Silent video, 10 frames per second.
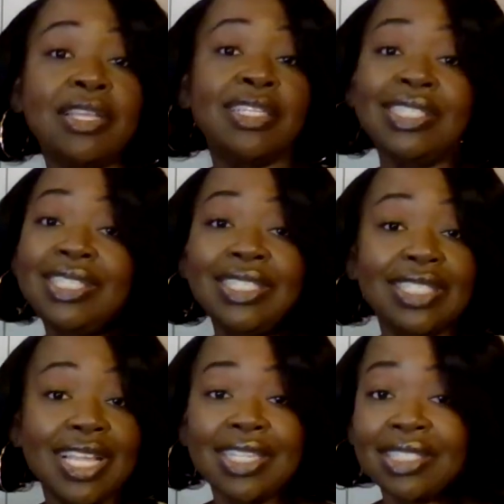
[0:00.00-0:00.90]
She
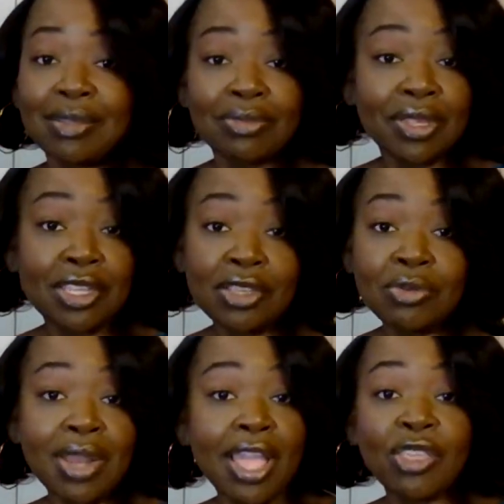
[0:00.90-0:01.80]
said something to you.
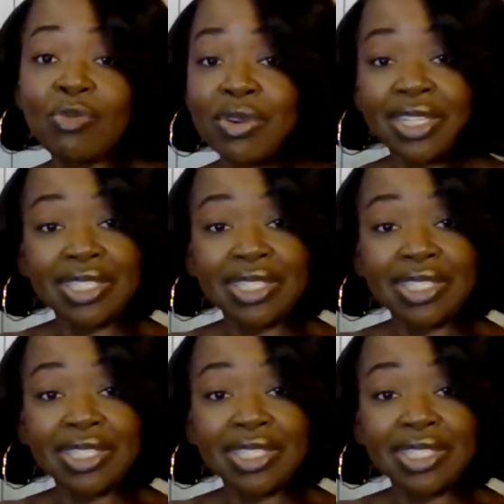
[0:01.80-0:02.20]
Now you want to